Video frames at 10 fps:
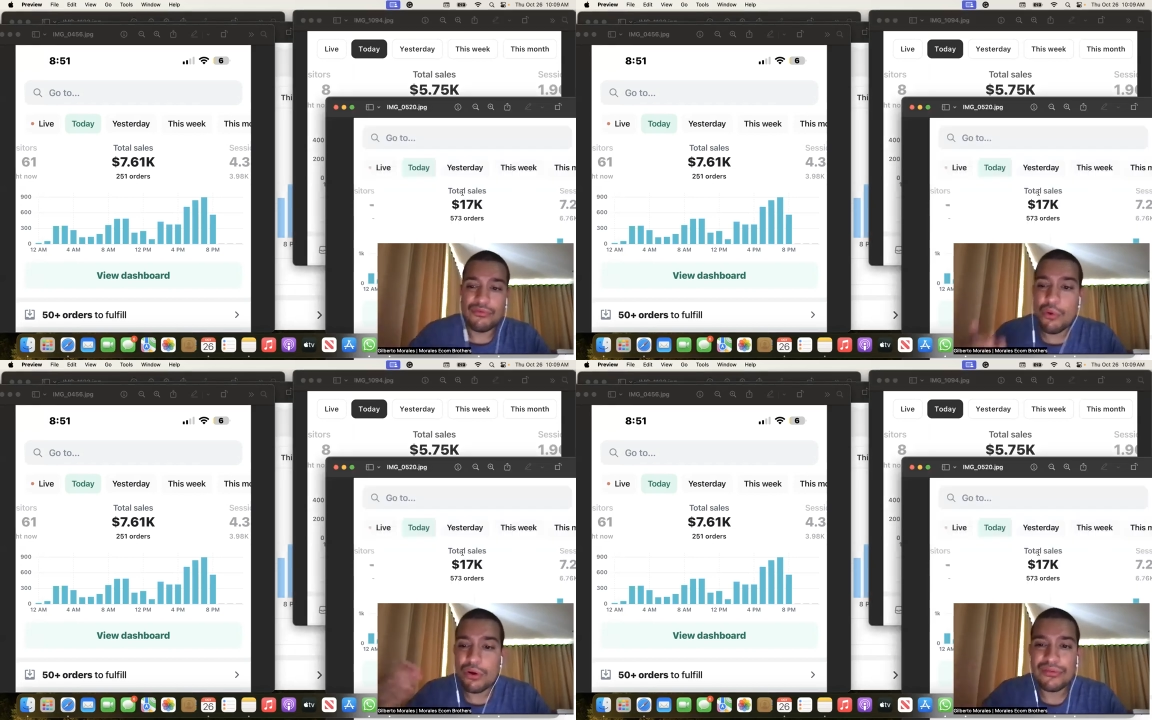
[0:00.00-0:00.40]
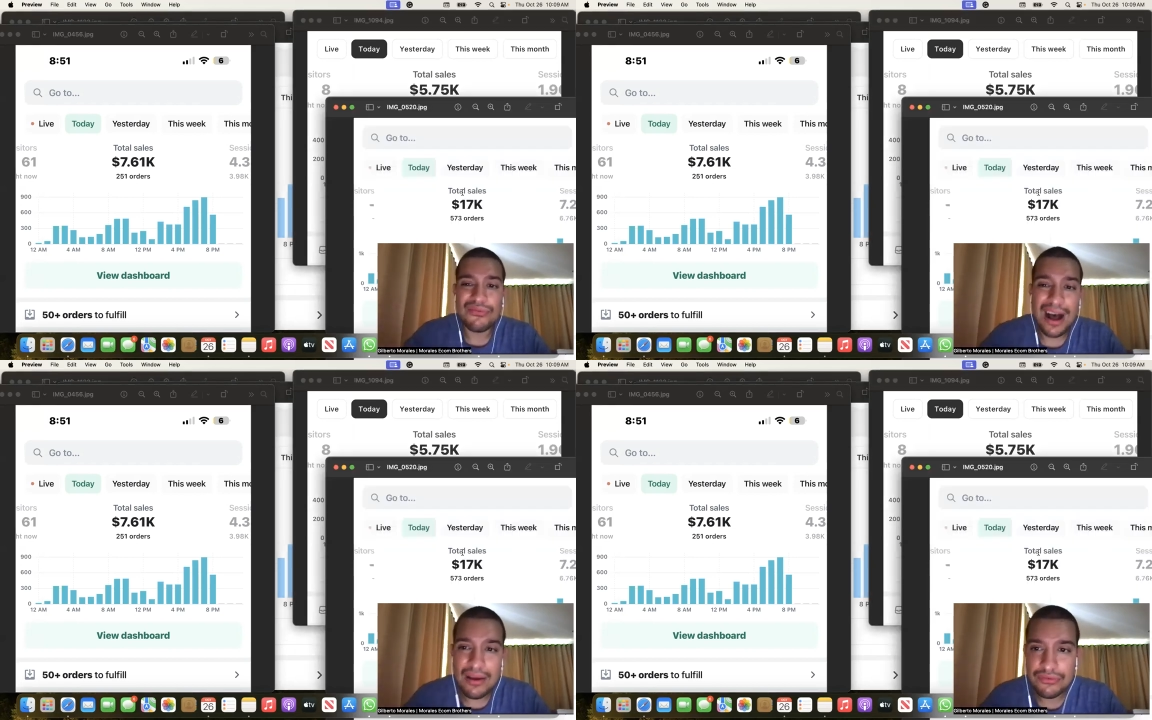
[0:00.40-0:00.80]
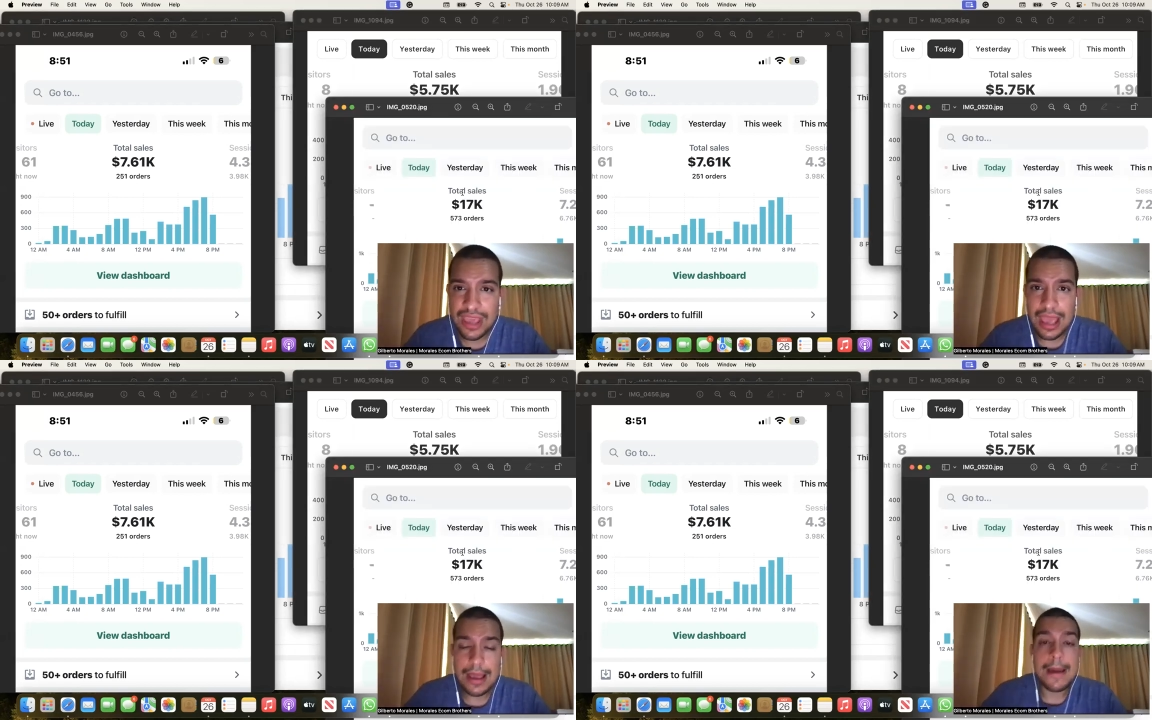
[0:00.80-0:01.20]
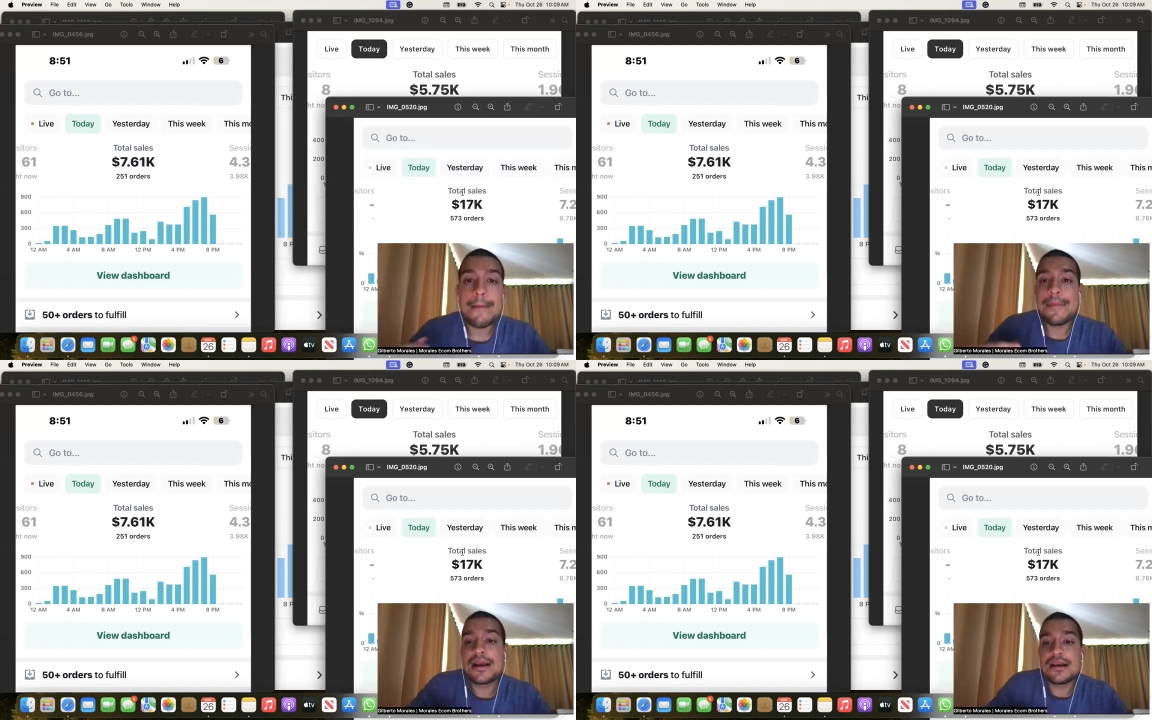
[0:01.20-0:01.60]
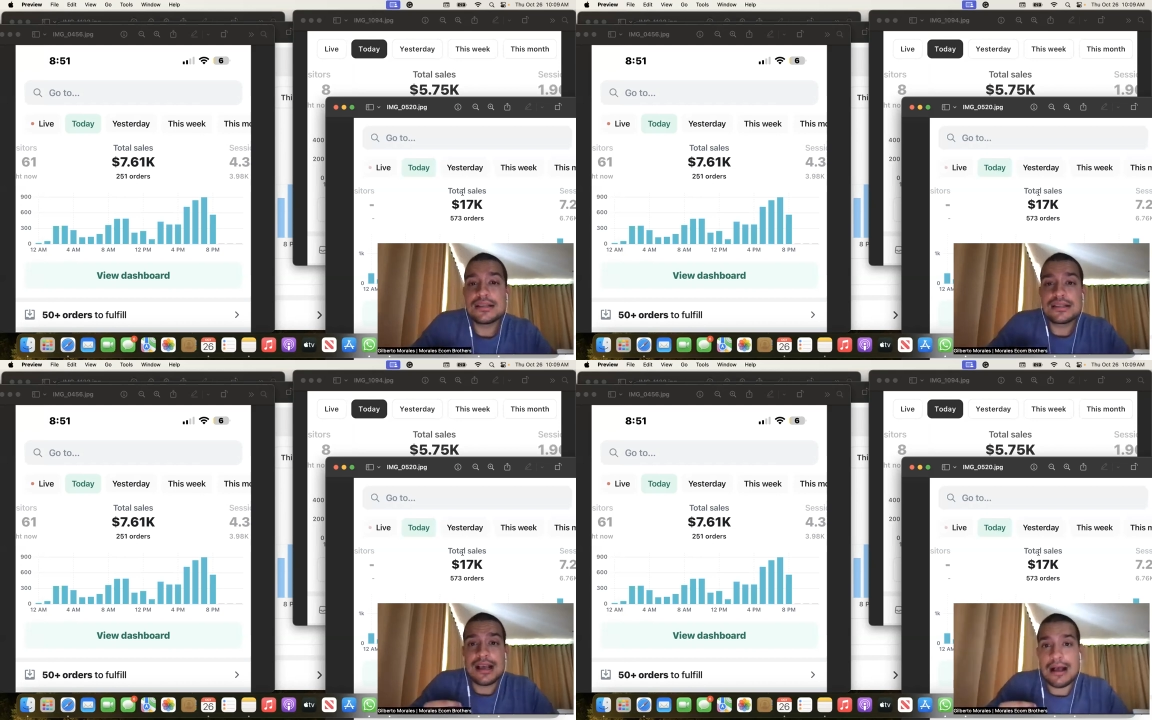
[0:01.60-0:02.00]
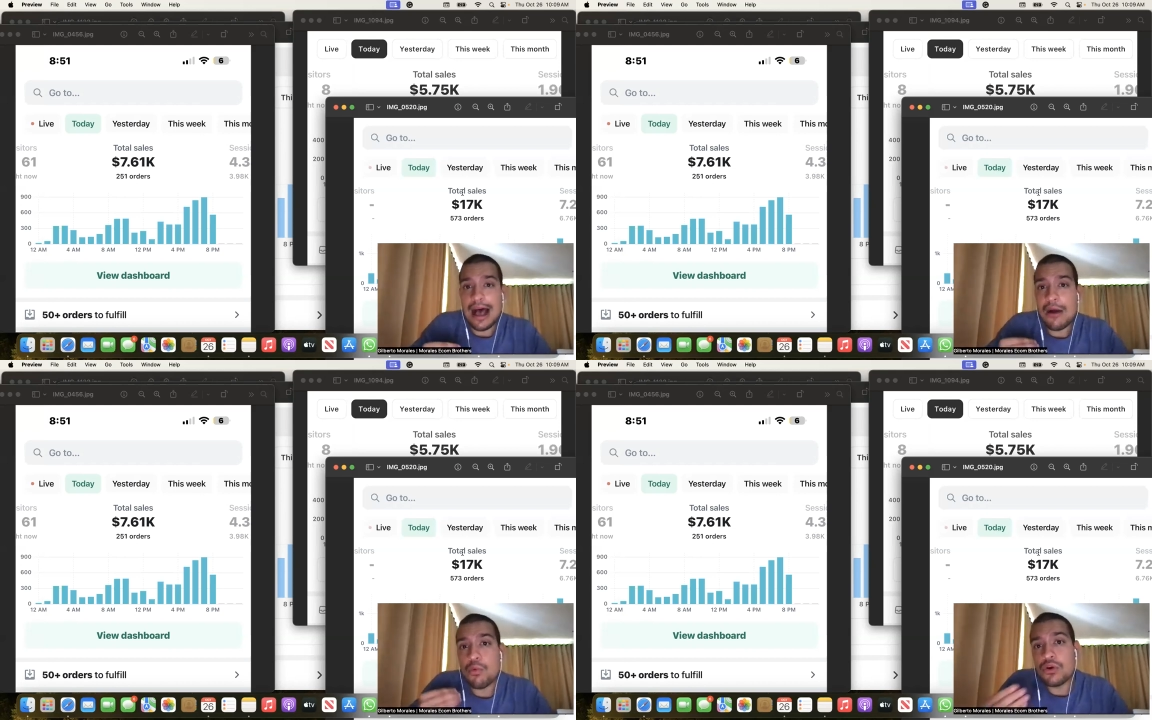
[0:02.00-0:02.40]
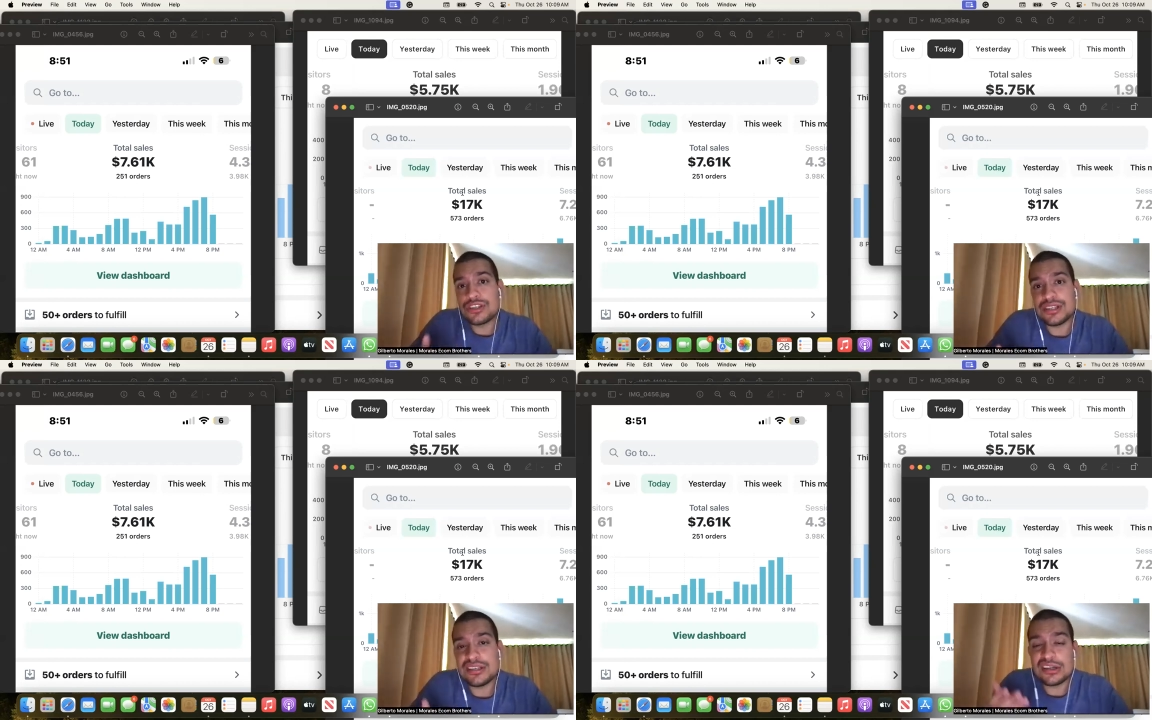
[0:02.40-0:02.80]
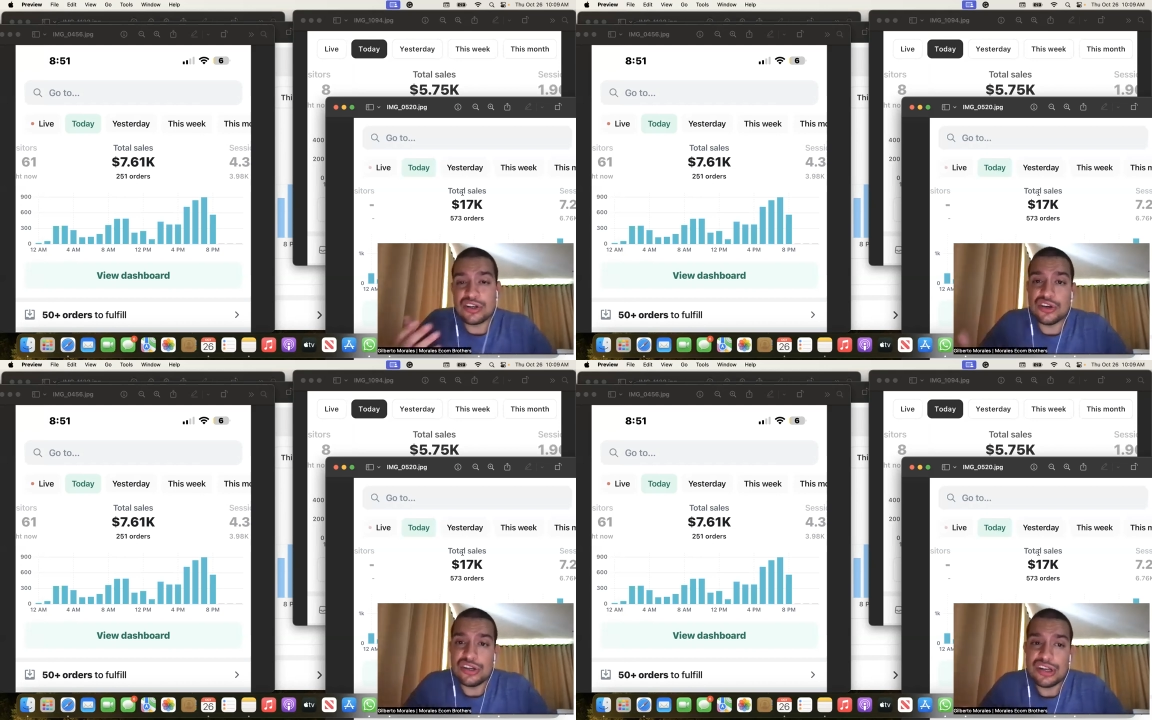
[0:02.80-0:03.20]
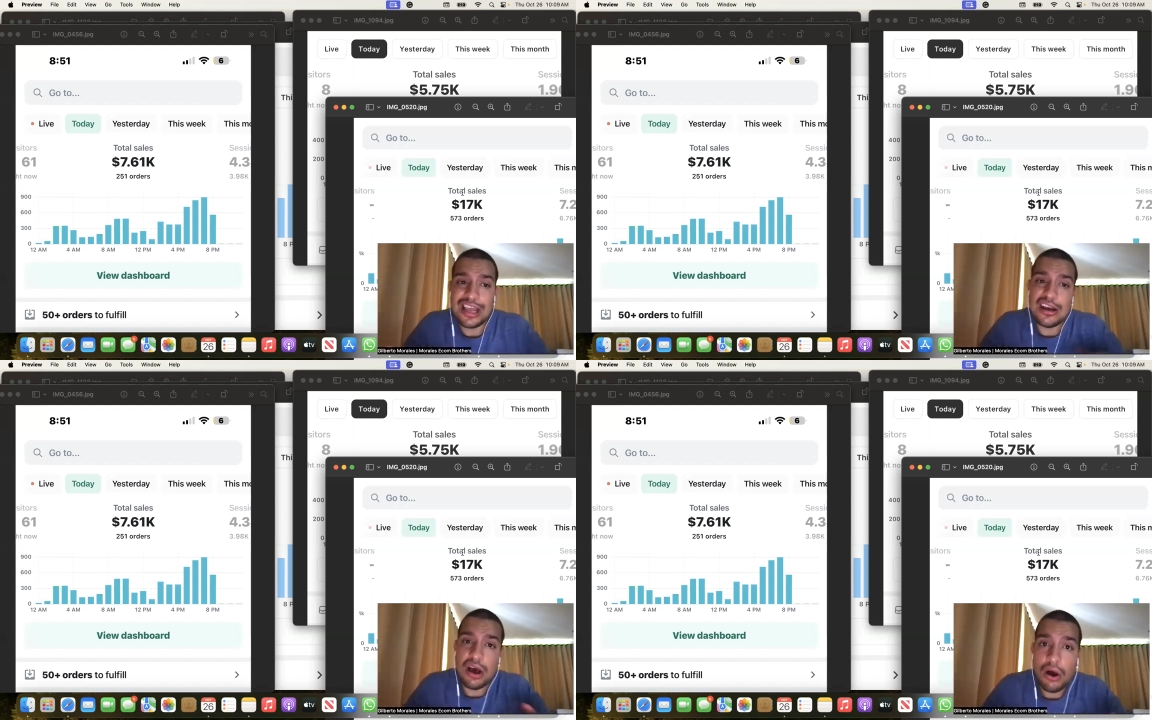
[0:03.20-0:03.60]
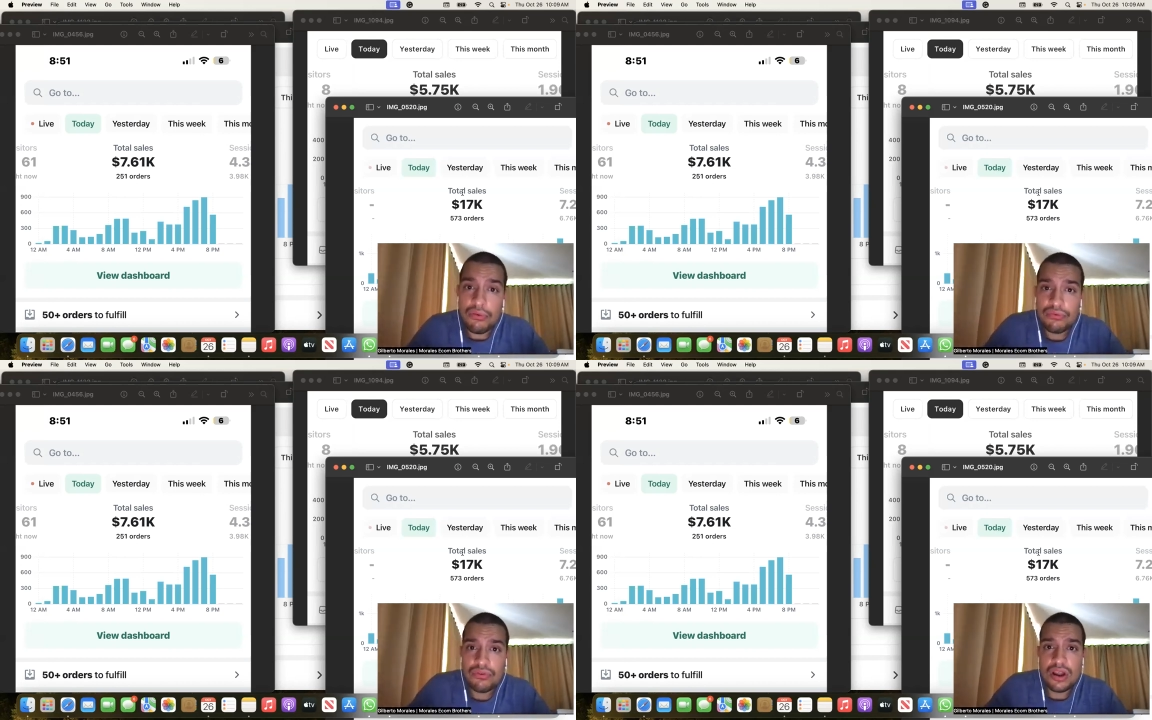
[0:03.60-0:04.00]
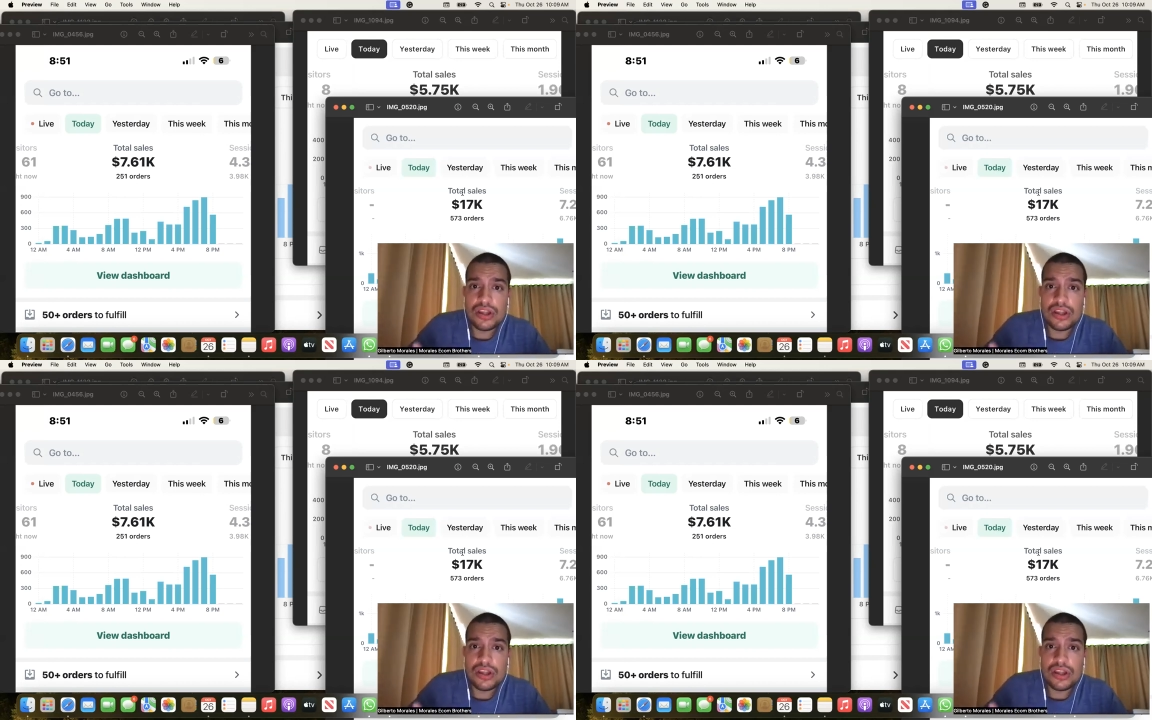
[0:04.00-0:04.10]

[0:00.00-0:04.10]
for 5K because I wasn't good enough